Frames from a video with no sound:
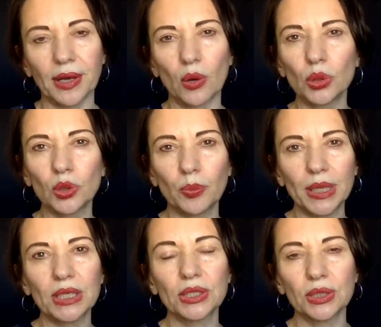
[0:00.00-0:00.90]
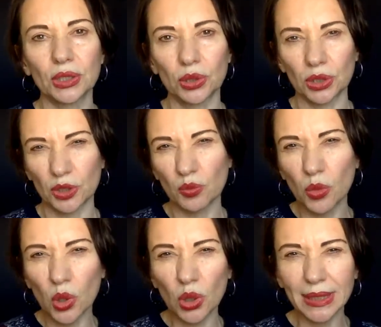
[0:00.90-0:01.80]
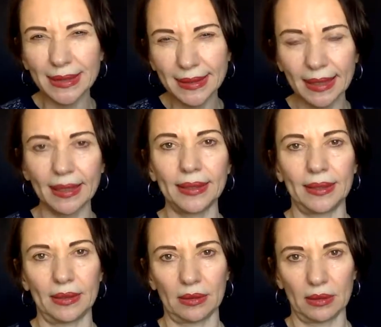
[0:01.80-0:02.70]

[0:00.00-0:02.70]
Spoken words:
or your patient situation, more or less clear,